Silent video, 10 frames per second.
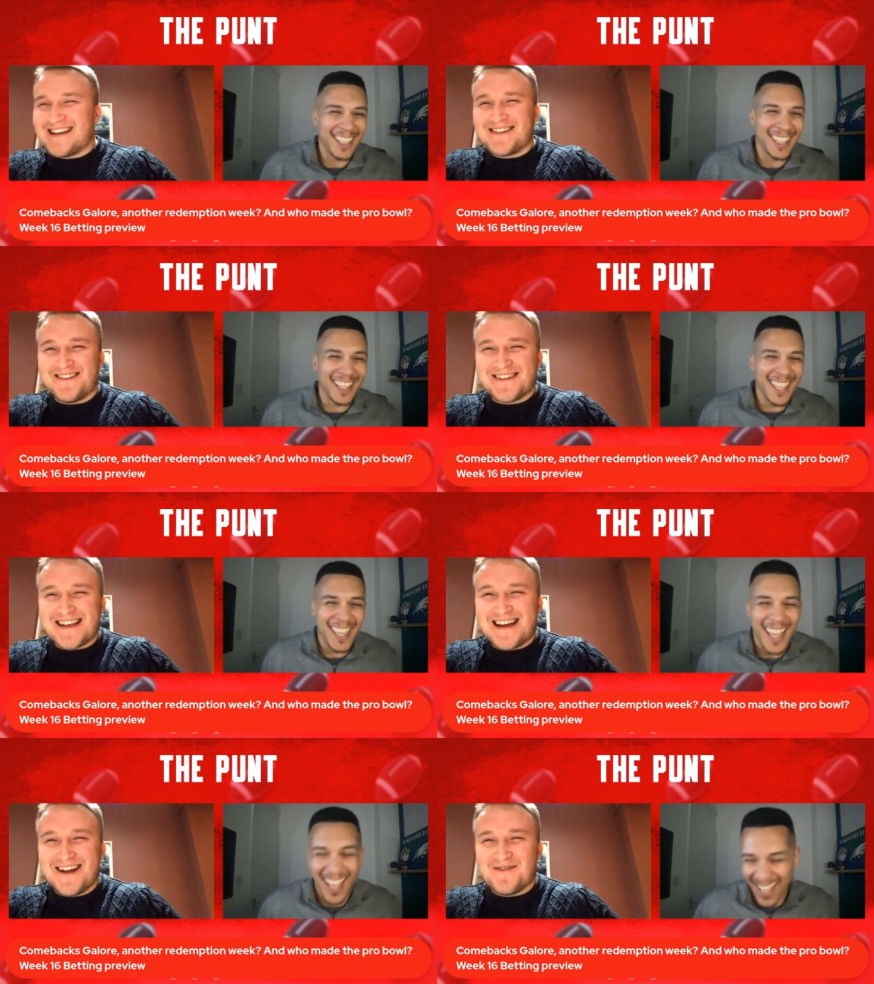Speaker 1: shall see.
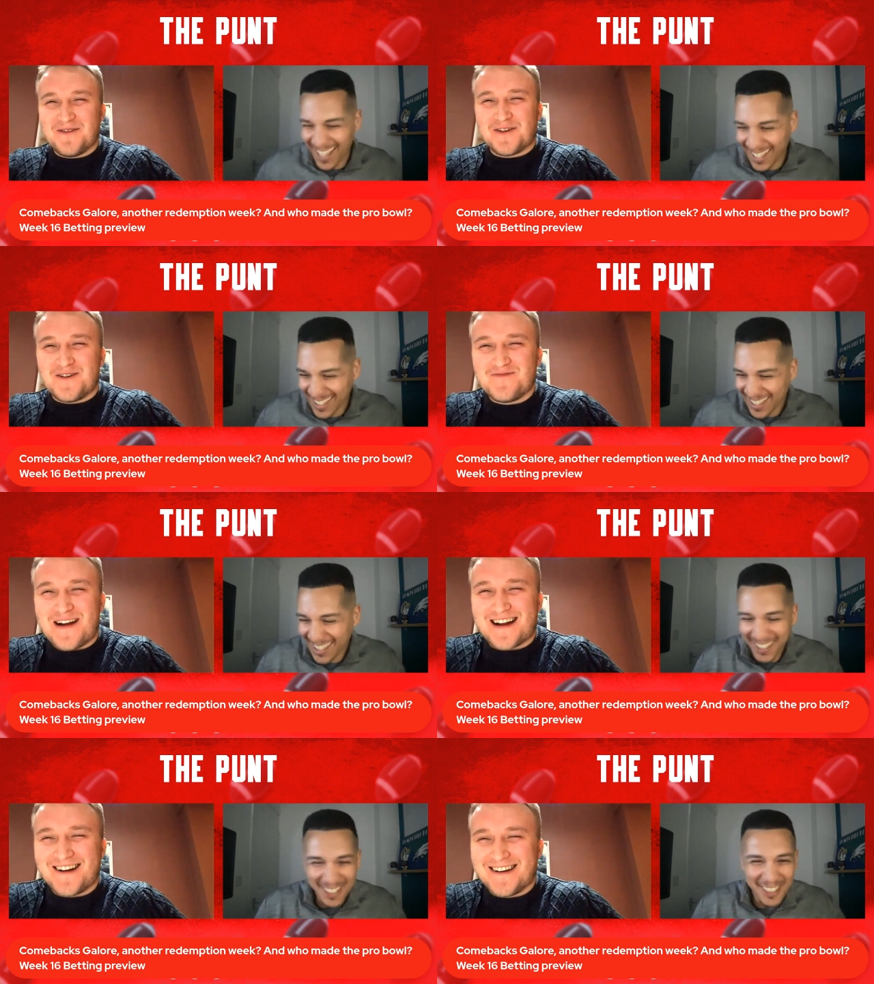we'll come
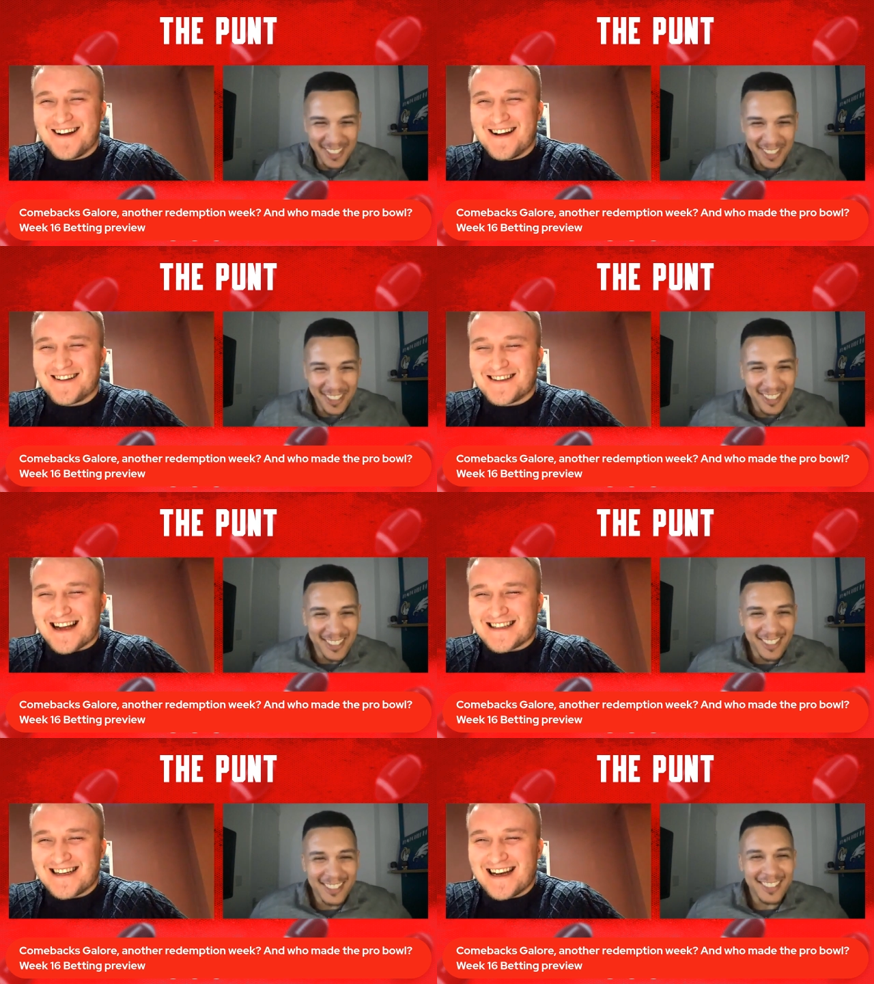back on a
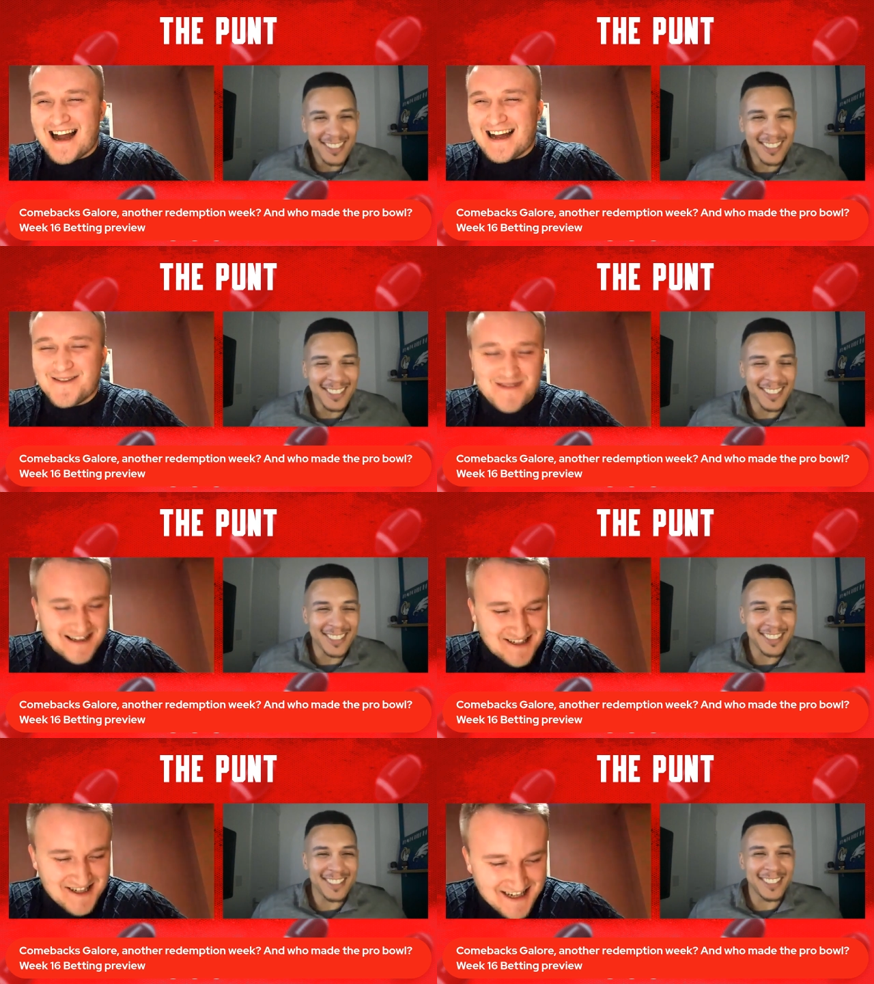Saturday night,
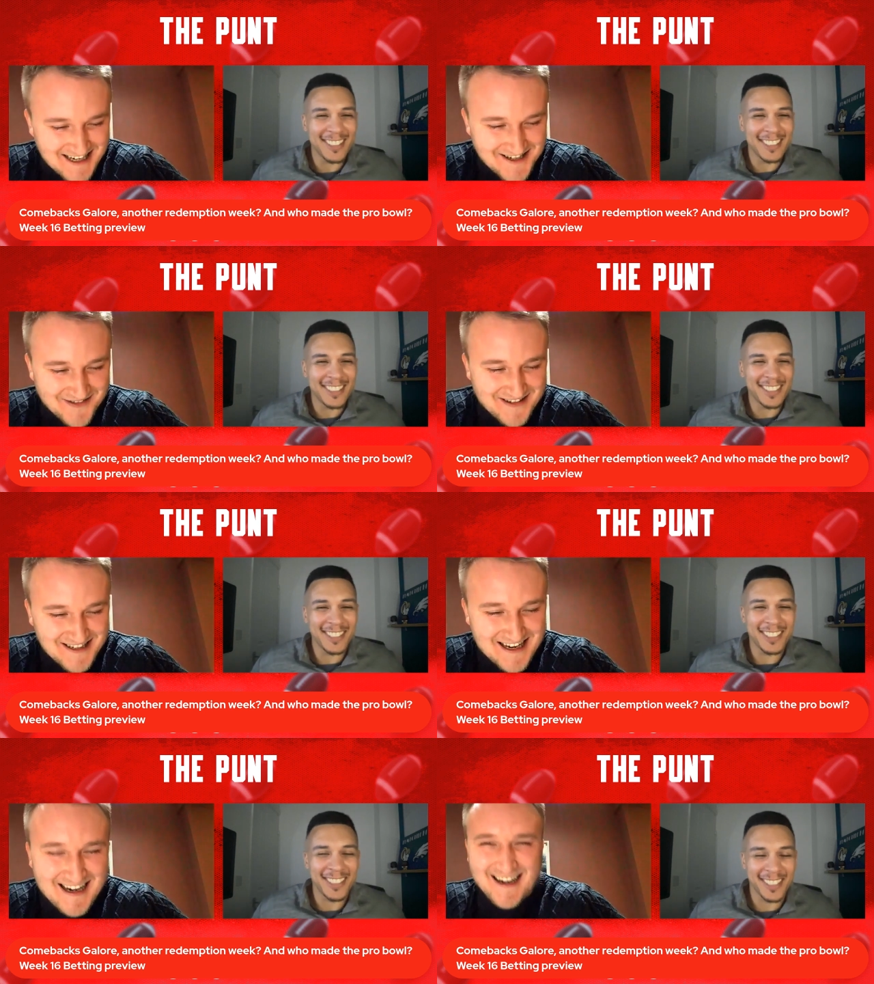messaging each other,
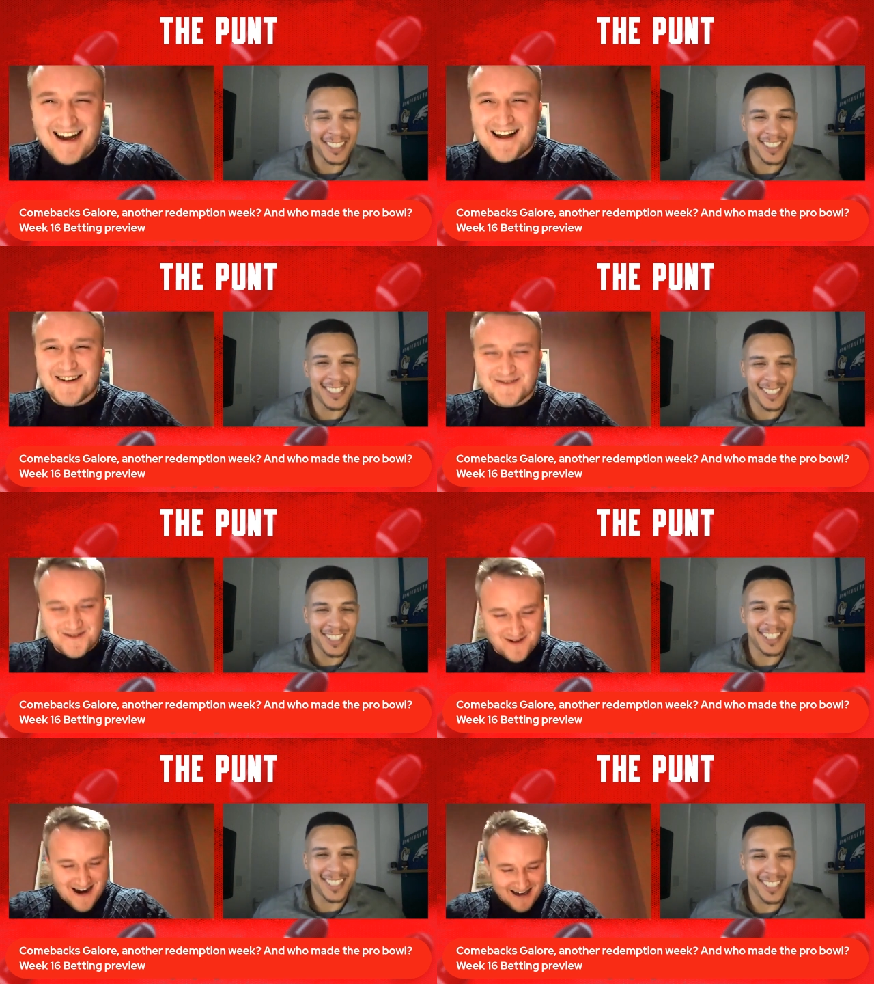saying yeah,
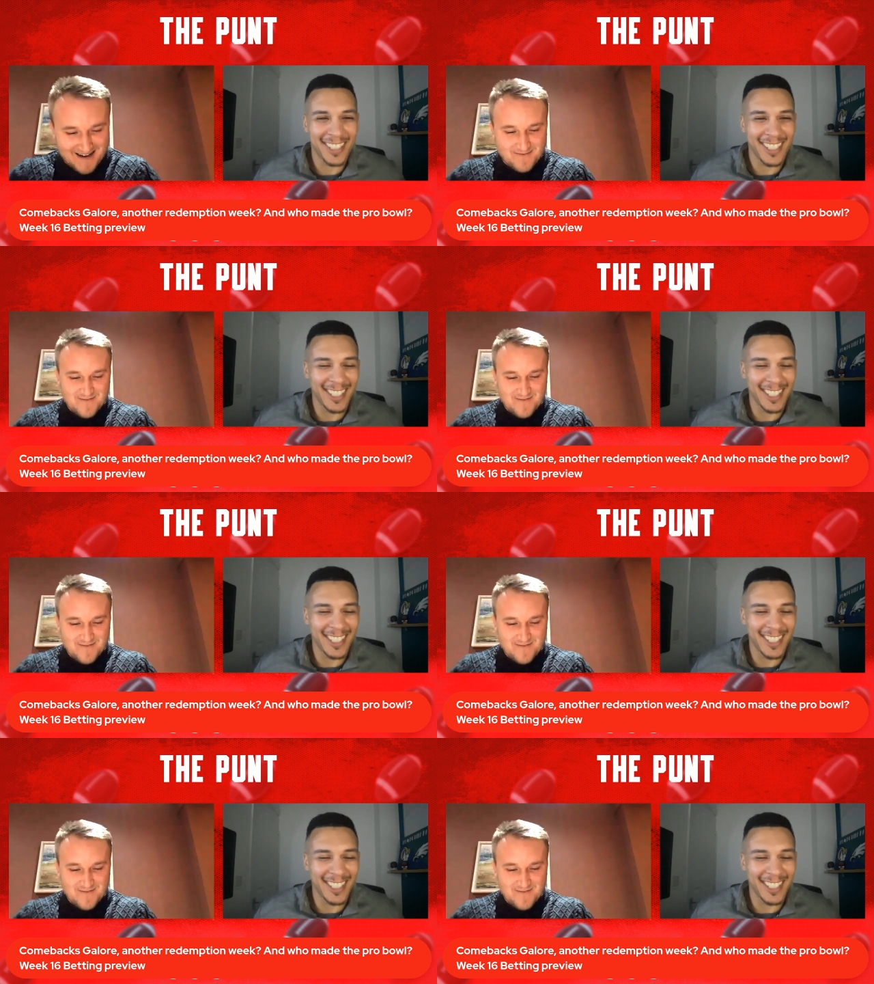who's right.